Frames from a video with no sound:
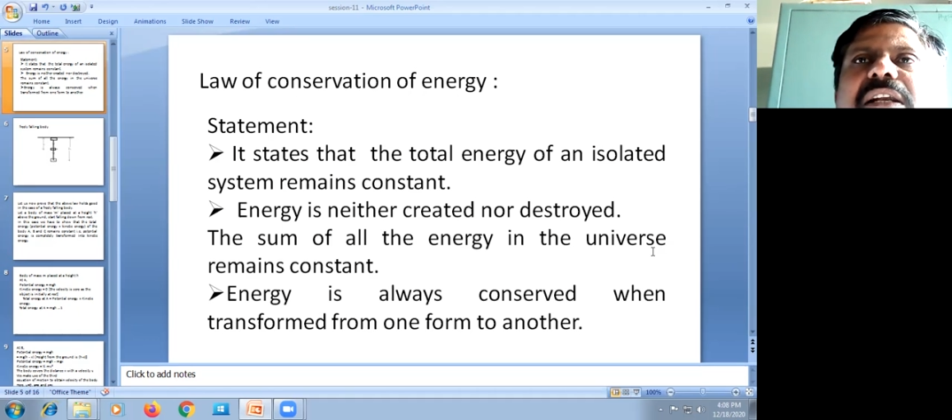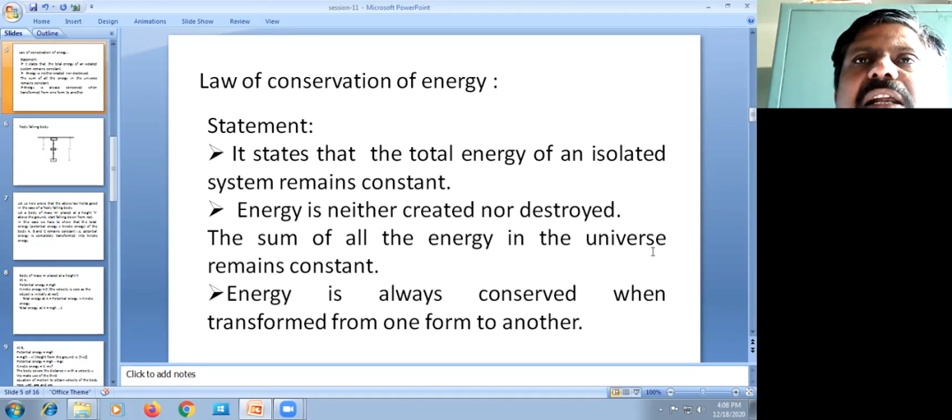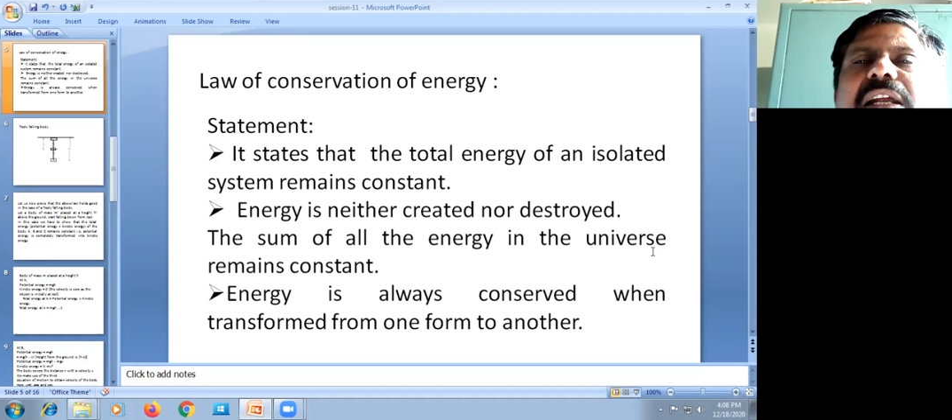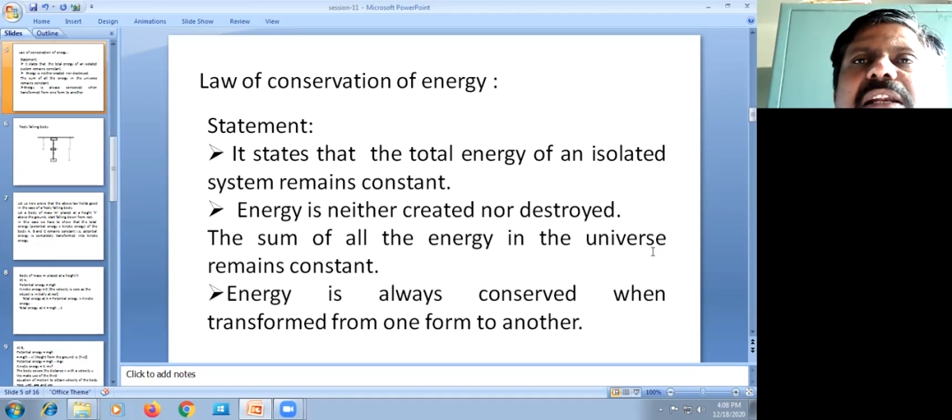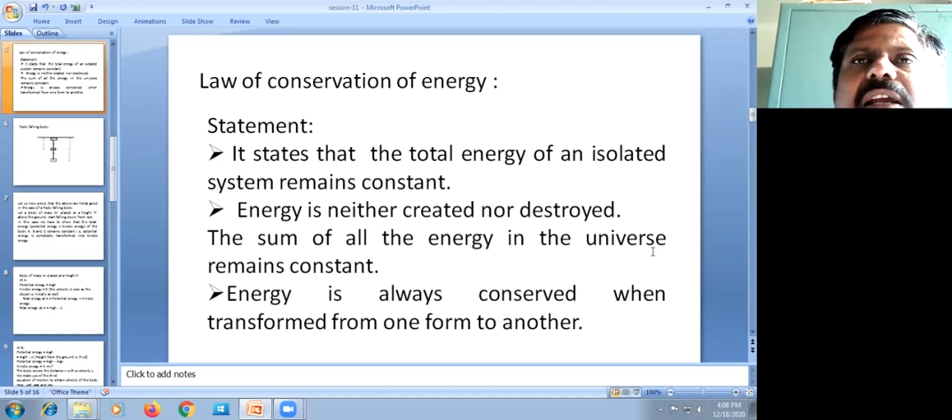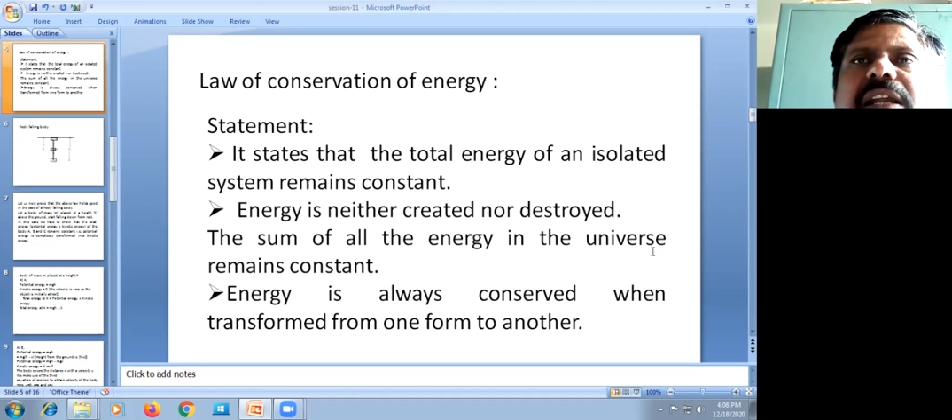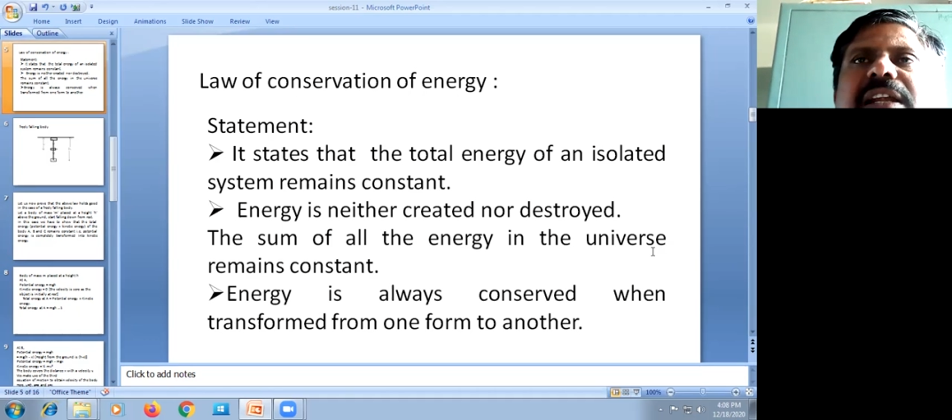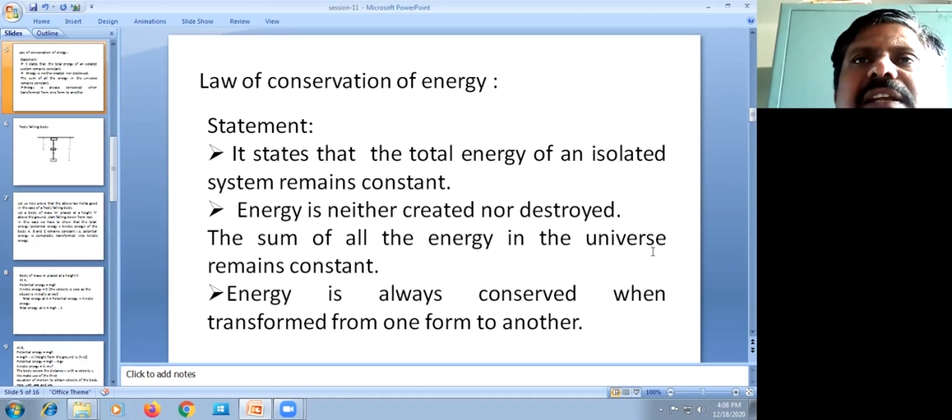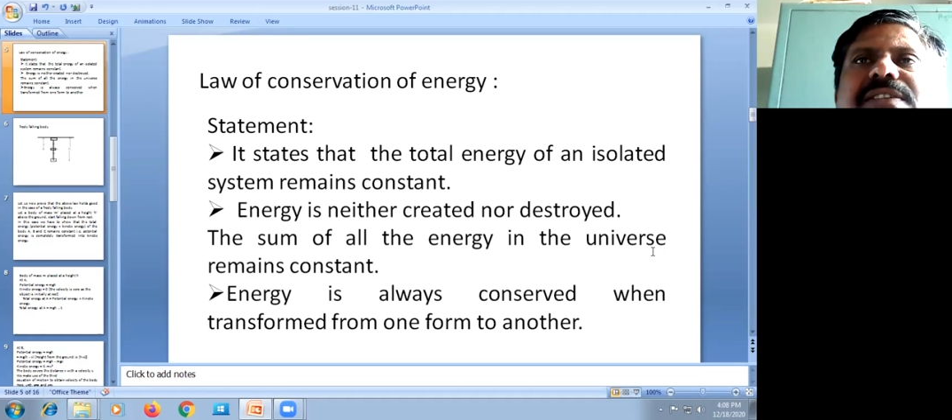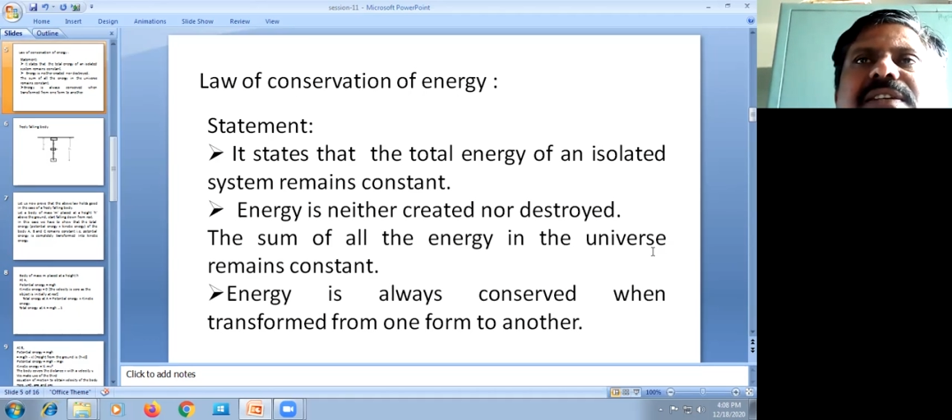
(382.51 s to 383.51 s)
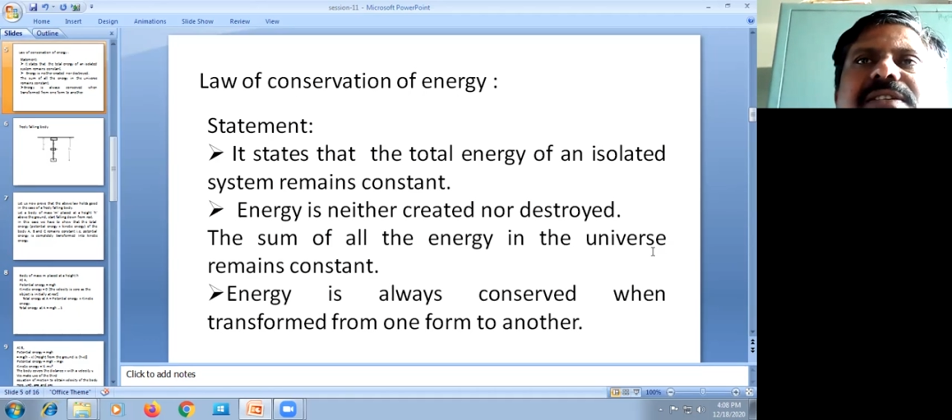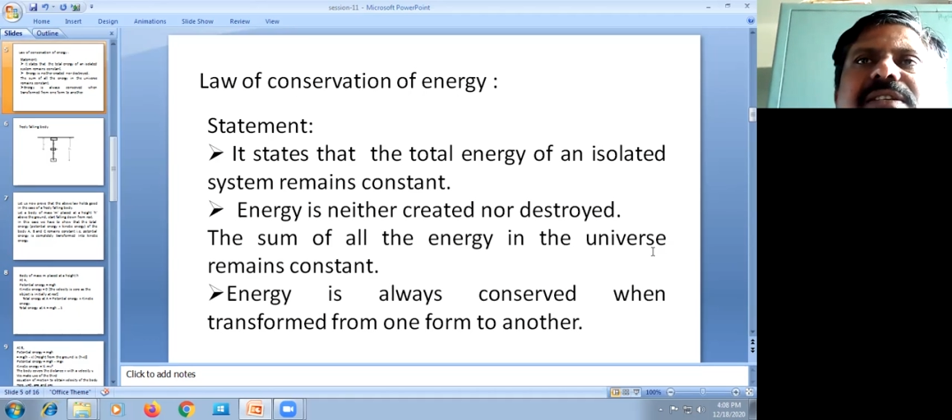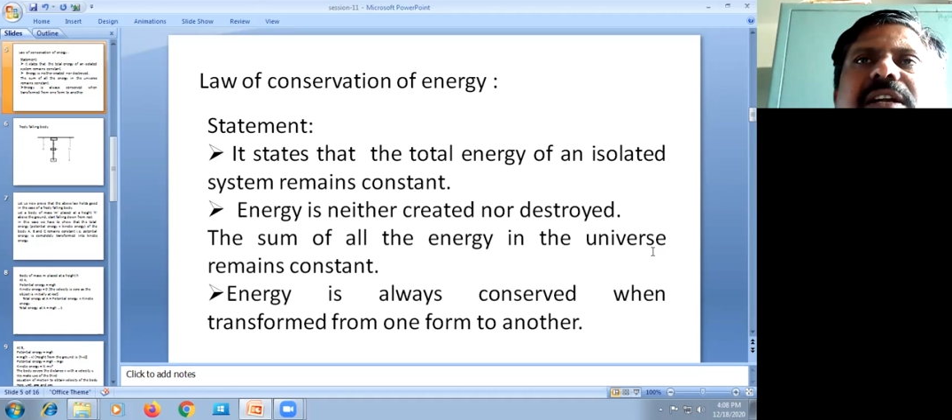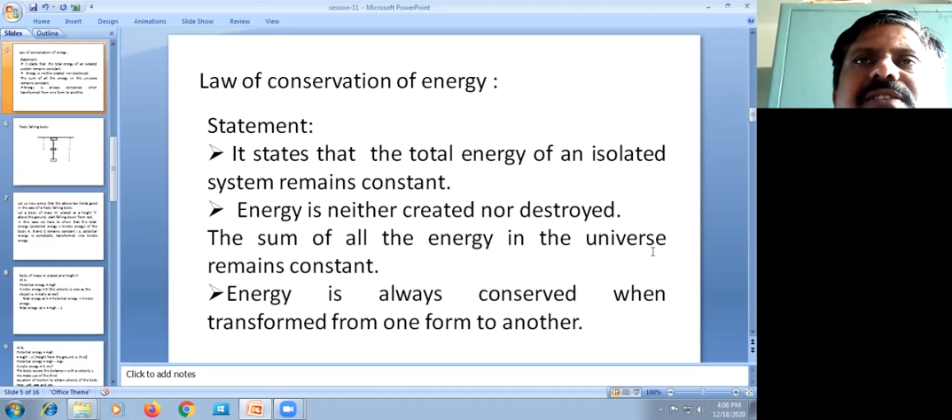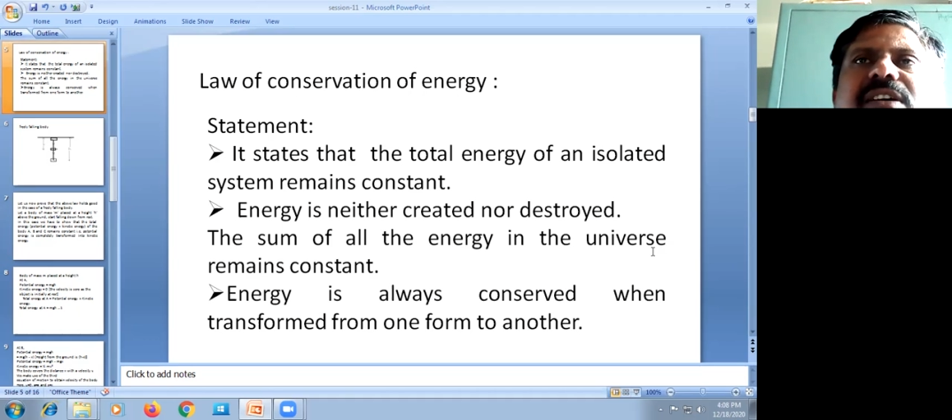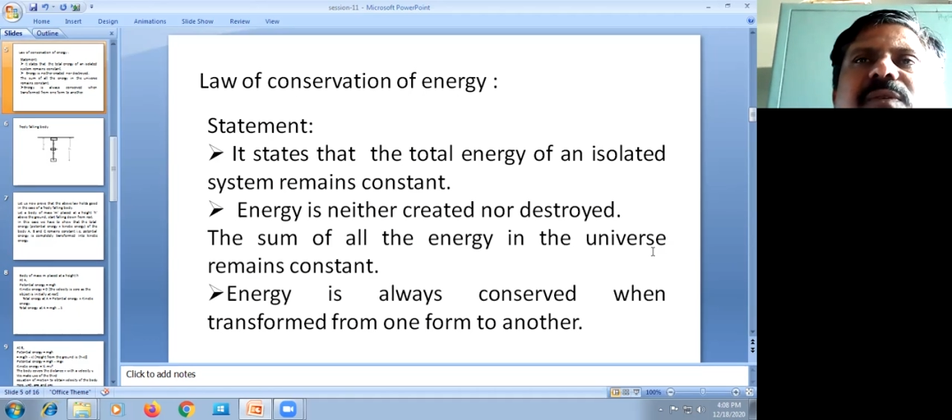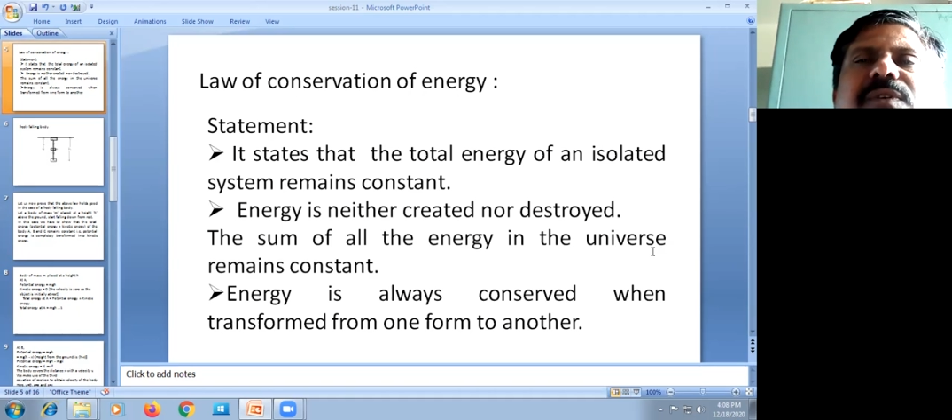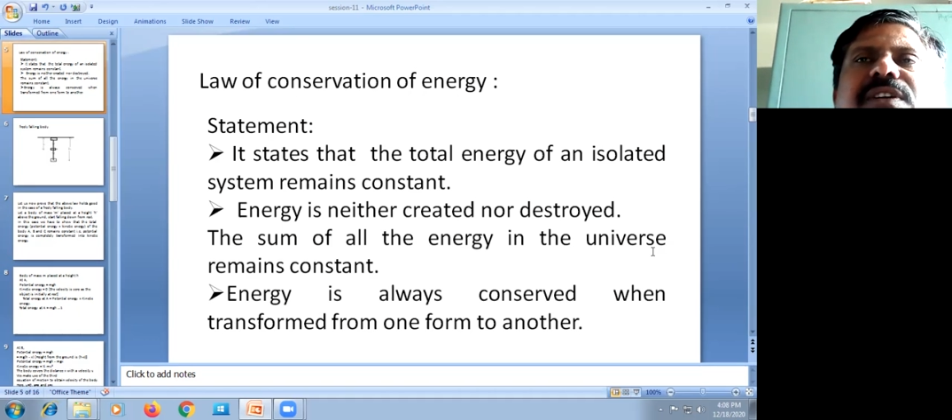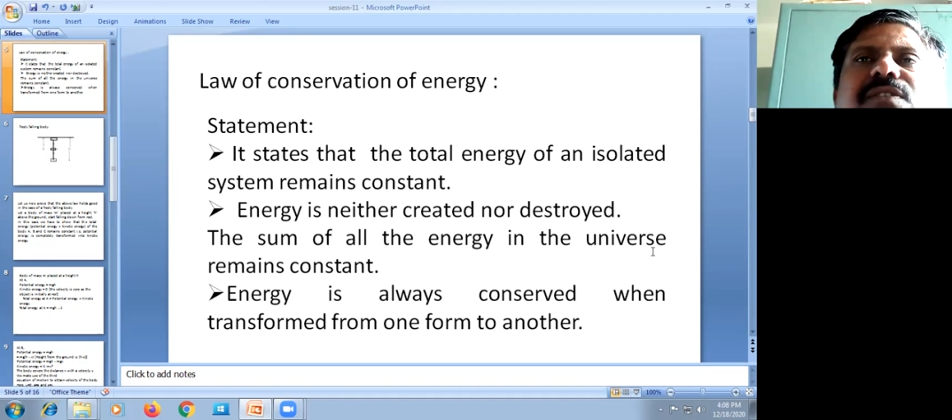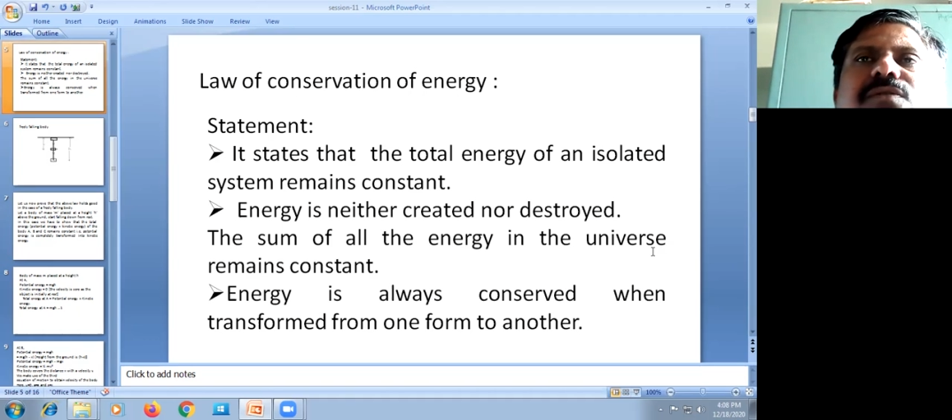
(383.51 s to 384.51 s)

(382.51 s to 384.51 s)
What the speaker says: that electrical energy gets converted